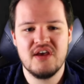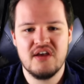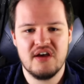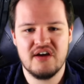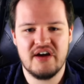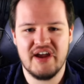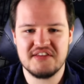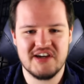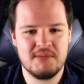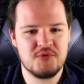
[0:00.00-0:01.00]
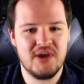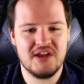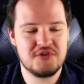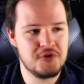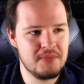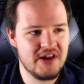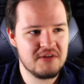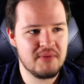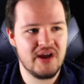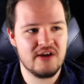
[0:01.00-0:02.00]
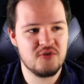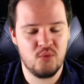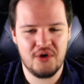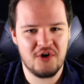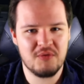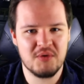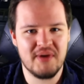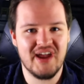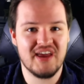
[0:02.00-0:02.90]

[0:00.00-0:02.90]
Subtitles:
At times we had 2 medic bags, 1 armor bag,